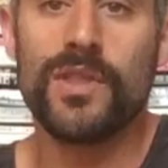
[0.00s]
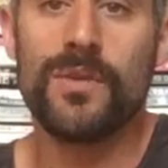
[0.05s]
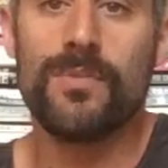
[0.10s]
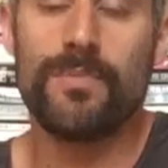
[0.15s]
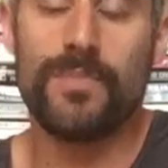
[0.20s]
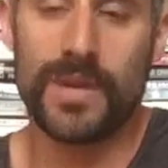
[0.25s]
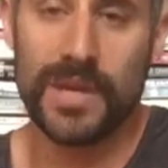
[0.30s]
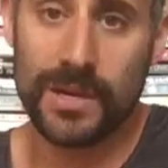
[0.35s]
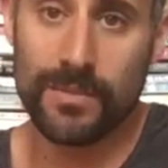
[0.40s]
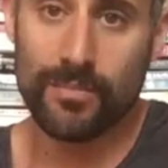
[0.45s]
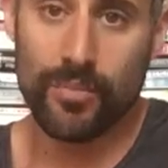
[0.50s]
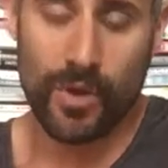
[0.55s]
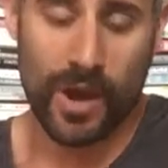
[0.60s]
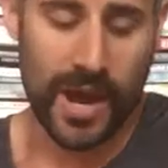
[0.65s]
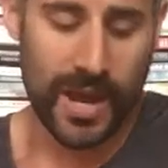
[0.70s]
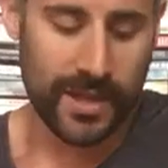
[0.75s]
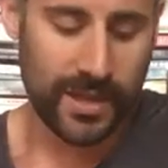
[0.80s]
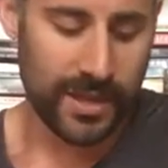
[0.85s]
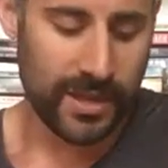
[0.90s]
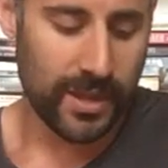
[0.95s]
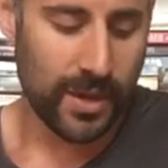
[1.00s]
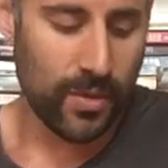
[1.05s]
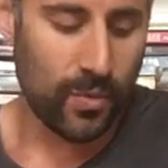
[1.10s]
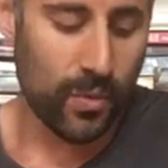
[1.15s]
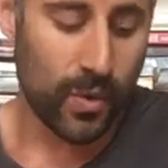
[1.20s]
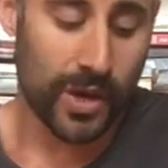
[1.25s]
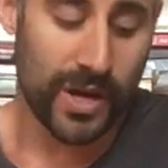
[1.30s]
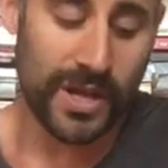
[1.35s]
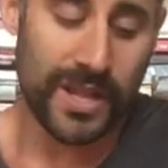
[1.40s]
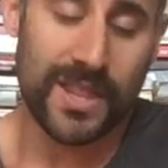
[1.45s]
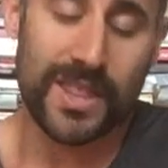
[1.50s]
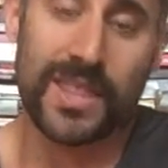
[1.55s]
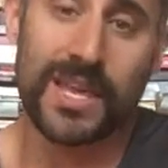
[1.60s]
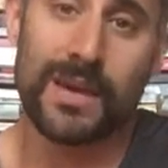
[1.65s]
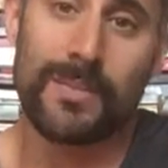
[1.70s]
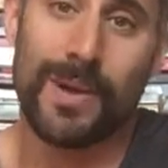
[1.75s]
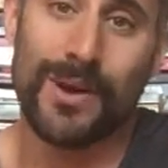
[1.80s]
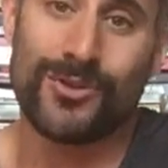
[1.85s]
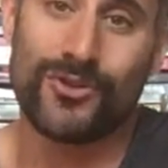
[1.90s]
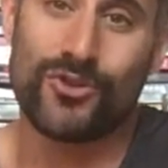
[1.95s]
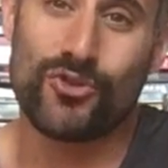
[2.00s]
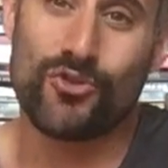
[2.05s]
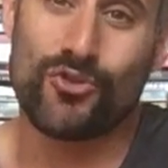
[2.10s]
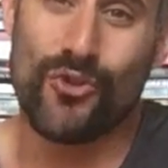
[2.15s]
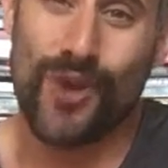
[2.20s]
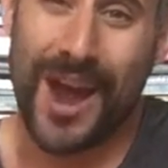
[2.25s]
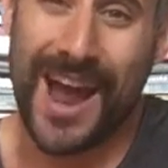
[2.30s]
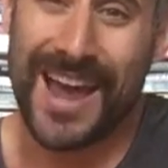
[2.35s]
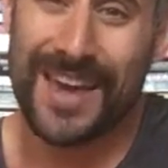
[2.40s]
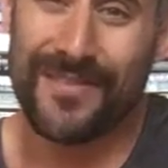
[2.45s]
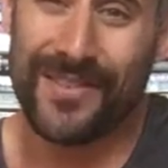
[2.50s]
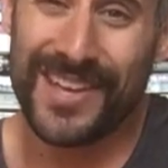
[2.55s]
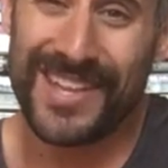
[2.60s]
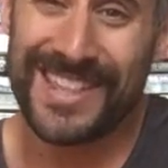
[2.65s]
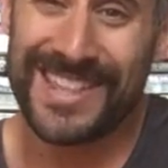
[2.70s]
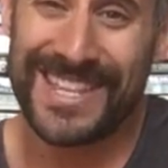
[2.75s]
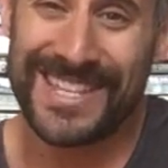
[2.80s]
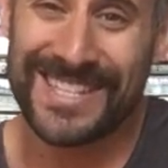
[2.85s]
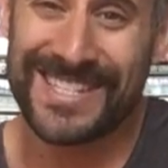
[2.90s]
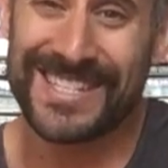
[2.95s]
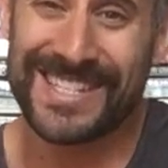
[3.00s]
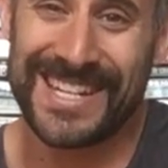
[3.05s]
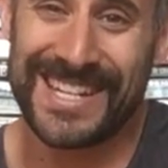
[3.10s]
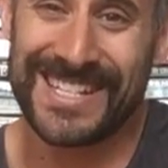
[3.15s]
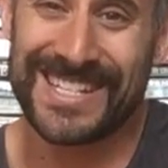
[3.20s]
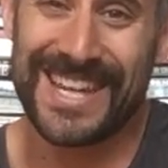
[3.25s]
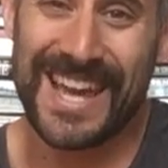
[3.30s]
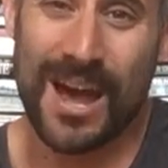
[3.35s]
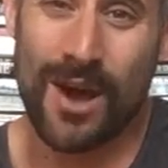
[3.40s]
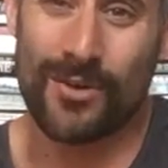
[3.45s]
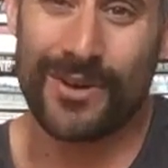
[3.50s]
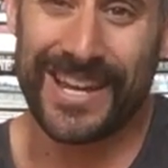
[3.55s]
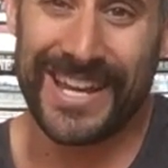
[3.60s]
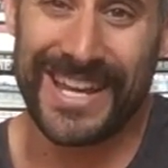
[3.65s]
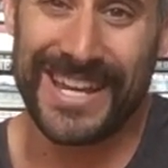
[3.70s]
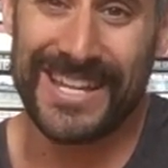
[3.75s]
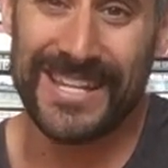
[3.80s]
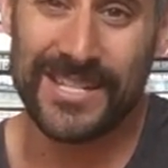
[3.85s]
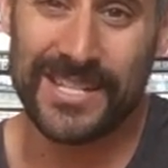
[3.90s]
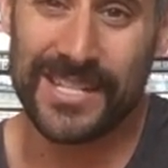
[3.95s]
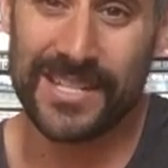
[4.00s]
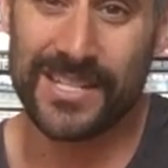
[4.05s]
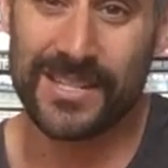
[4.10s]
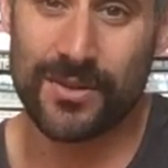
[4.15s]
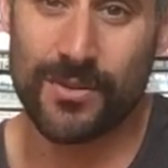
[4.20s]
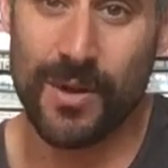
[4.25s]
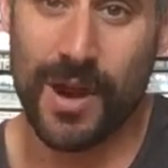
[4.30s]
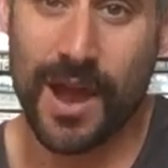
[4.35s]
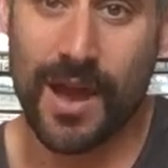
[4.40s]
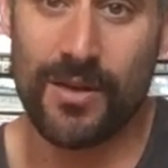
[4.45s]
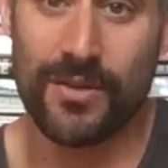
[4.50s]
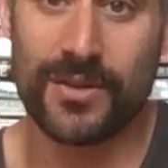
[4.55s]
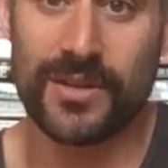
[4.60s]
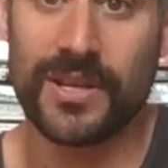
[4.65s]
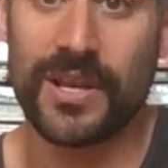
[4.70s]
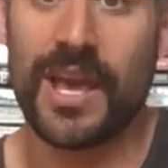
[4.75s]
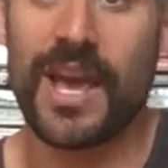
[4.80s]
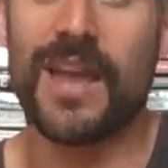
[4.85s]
with a big breath. We're going to think about driving this knee down into the ground